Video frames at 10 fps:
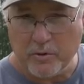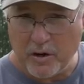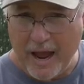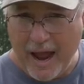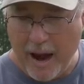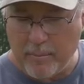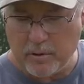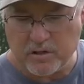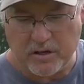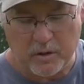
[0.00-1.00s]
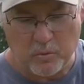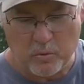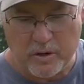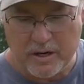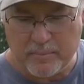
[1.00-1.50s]
They're hybrids and they're
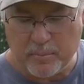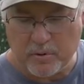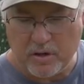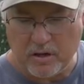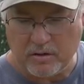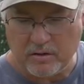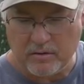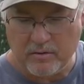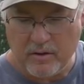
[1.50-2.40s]
really productive.